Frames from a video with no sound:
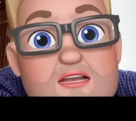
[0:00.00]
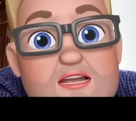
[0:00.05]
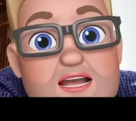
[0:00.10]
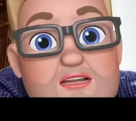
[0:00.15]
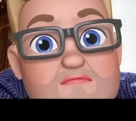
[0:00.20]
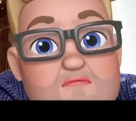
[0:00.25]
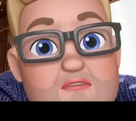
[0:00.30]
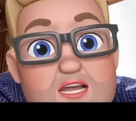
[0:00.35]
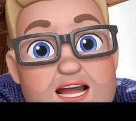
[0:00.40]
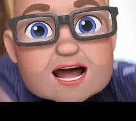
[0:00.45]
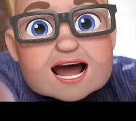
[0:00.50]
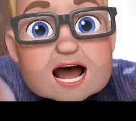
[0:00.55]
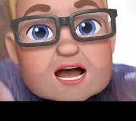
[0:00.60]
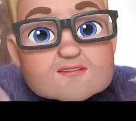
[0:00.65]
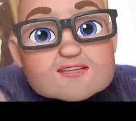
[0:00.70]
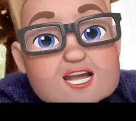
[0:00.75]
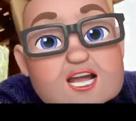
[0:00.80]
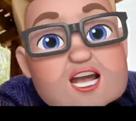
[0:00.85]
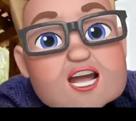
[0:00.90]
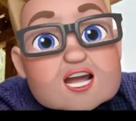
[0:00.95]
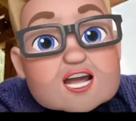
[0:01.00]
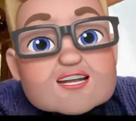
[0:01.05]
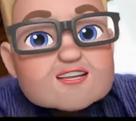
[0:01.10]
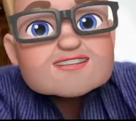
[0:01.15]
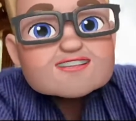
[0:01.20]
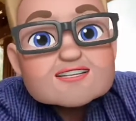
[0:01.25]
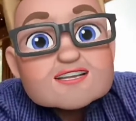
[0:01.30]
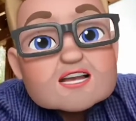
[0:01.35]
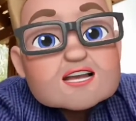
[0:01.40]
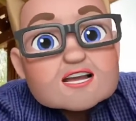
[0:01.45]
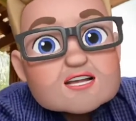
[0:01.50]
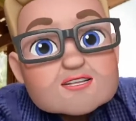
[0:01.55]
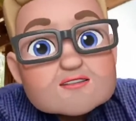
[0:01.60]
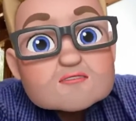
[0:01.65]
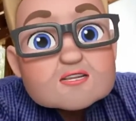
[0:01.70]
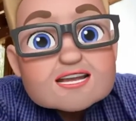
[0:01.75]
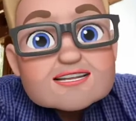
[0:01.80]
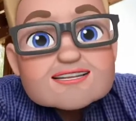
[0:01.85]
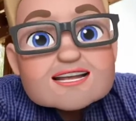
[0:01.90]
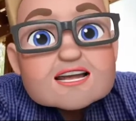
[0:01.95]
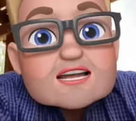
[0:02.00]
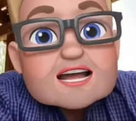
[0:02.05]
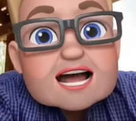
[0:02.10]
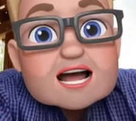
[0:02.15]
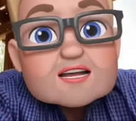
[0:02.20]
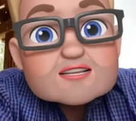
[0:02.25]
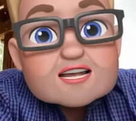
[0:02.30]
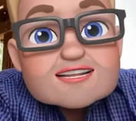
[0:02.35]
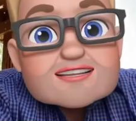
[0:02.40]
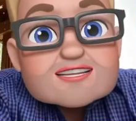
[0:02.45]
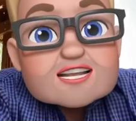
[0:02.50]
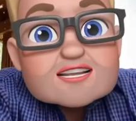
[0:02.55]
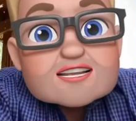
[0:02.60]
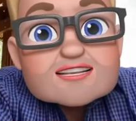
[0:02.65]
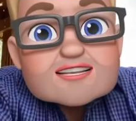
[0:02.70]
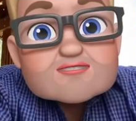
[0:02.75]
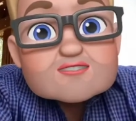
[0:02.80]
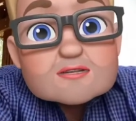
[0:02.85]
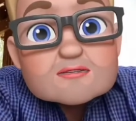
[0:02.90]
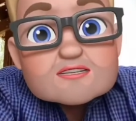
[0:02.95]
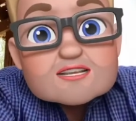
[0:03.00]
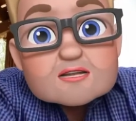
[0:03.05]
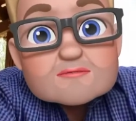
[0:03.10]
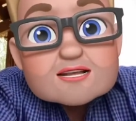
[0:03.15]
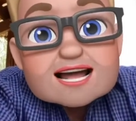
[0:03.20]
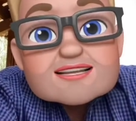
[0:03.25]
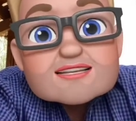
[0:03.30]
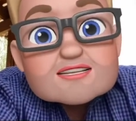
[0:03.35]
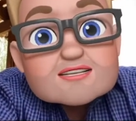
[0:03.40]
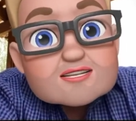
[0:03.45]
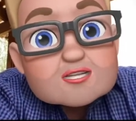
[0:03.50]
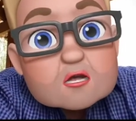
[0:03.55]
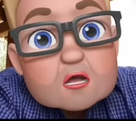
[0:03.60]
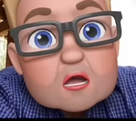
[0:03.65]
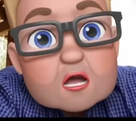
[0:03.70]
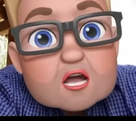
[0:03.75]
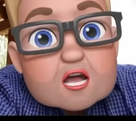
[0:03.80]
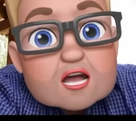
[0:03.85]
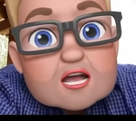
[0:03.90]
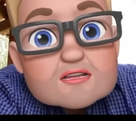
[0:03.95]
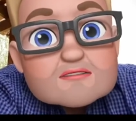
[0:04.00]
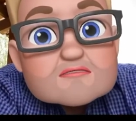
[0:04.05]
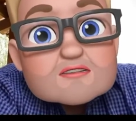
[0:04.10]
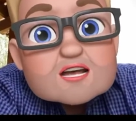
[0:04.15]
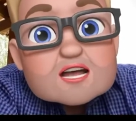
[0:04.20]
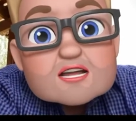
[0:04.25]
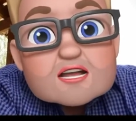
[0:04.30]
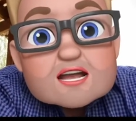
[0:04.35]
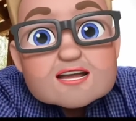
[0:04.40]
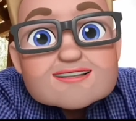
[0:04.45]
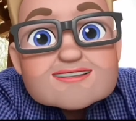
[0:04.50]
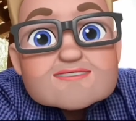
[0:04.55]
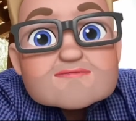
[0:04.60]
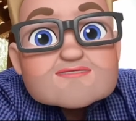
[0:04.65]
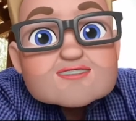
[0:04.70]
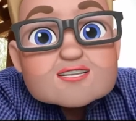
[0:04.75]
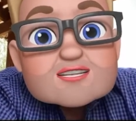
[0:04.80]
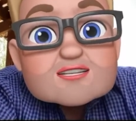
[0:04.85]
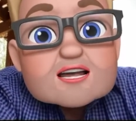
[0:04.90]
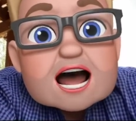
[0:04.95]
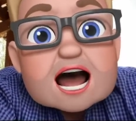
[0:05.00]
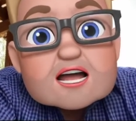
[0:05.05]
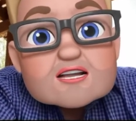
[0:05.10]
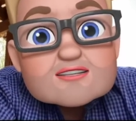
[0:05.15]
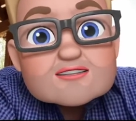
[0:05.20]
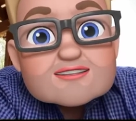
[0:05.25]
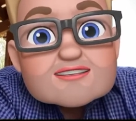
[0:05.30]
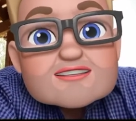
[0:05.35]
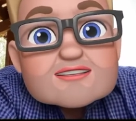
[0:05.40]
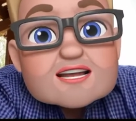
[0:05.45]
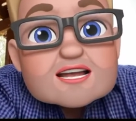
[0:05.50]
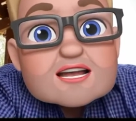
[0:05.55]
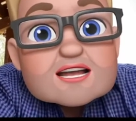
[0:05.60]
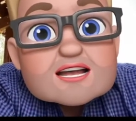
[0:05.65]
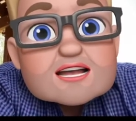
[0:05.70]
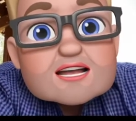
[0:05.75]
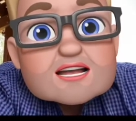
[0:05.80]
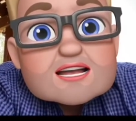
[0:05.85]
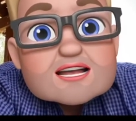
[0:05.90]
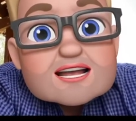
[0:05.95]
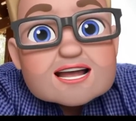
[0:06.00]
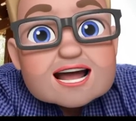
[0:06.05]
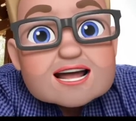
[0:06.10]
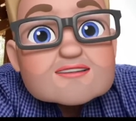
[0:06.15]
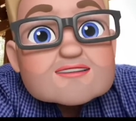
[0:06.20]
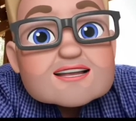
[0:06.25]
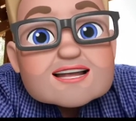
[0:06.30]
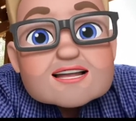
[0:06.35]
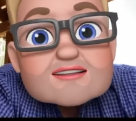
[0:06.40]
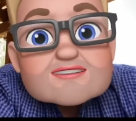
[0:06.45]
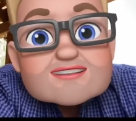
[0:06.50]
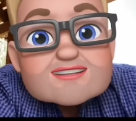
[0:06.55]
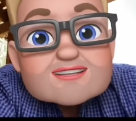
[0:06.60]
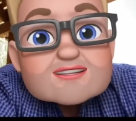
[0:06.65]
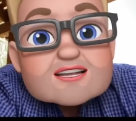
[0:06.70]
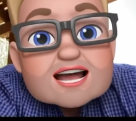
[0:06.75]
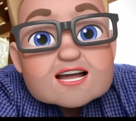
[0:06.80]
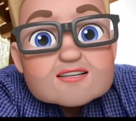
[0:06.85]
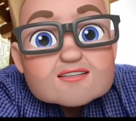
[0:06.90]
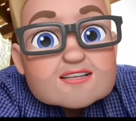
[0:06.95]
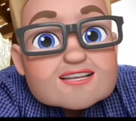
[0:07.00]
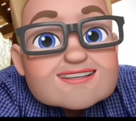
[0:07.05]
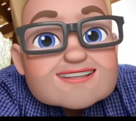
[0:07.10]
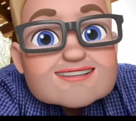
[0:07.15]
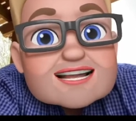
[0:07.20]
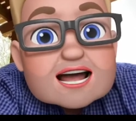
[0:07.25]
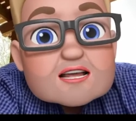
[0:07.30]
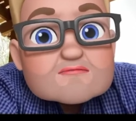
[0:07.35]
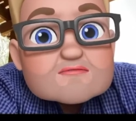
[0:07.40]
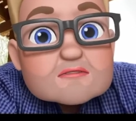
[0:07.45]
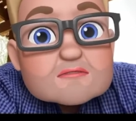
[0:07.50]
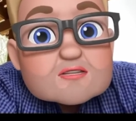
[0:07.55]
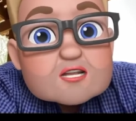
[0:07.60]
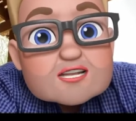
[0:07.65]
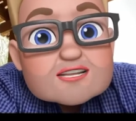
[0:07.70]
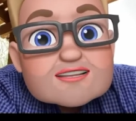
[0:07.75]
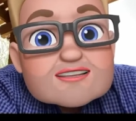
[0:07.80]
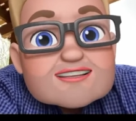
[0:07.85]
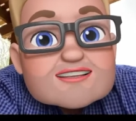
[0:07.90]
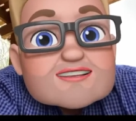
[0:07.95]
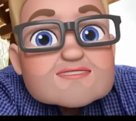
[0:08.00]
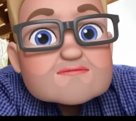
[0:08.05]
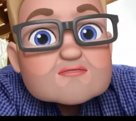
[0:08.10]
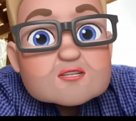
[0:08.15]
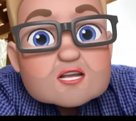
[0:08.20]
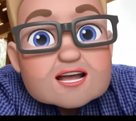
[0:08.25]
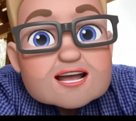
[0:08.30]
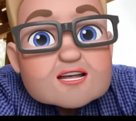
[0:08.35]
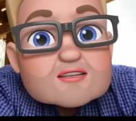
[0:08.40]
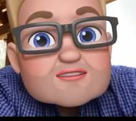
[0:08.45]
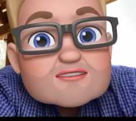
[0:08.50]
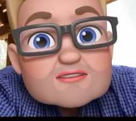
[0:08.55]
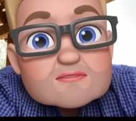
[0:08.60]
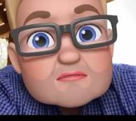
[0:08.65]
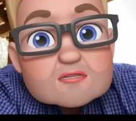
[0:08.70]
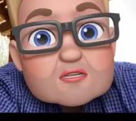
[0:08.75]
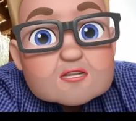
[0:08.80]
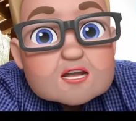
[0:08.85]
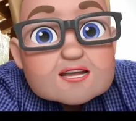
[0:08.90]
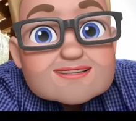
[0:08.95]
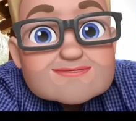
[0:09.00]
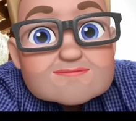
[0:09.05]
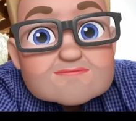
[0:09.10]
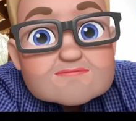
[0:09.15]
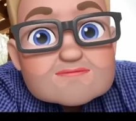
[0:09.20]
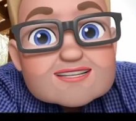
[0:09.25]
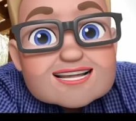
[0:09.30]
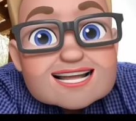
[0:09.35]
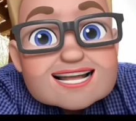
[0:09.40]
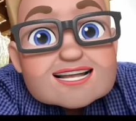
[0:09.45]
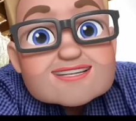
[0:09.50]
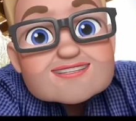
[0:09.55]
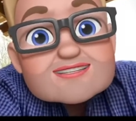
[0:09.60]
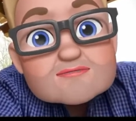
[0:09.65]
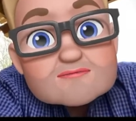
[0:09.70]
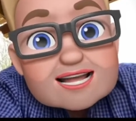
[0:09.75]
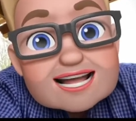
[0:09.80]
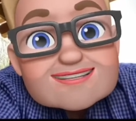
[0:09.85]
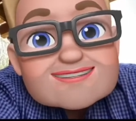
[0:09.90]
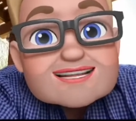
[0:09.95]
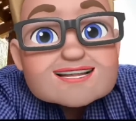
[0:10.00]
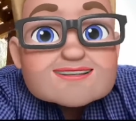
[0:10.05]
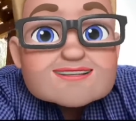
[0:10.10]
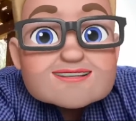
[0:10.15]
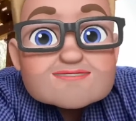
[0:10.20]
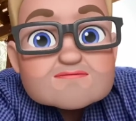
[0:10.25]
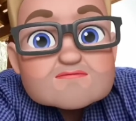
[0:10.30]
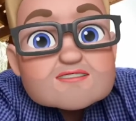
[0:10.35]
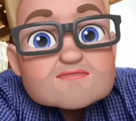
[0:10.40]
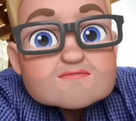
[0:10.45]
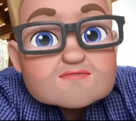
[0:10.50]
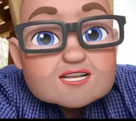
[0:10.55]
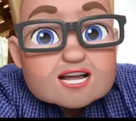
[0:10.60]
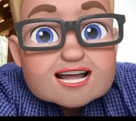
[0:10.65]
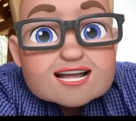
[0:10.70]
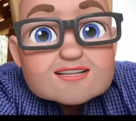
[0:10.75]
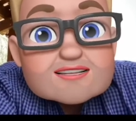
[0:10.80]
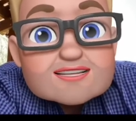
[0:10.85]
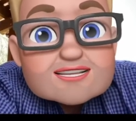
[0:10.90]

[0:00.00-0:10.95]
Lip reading: If we had the goods, retail outlets could distribute them at the door for a cost of $2. And then give a $2 discount for purchases of $20 or more. You get your mask and gloves for free.